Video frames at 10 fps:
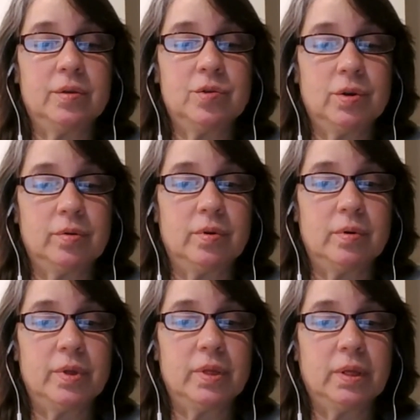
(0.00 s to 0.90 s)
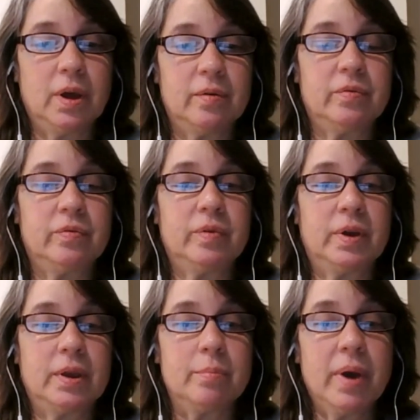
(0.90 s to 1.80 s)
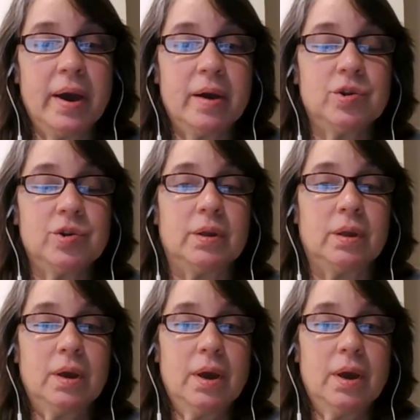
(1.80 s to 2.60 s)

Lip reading: children with love and compassion,